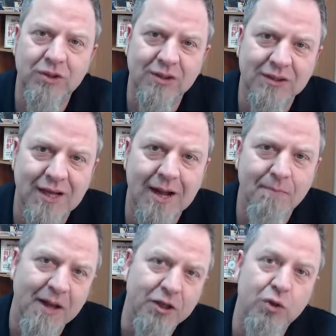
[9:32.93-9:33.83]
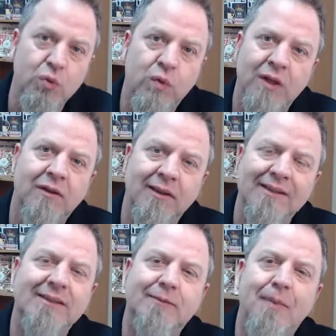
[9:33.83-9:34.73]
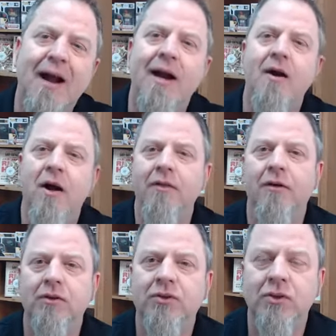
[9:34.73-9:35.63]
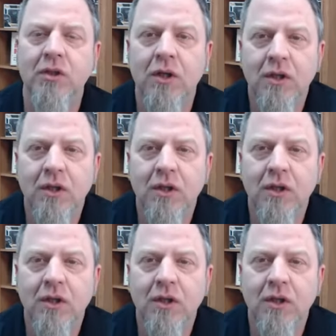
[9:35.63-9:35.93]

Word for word: to the top and you will inspire others,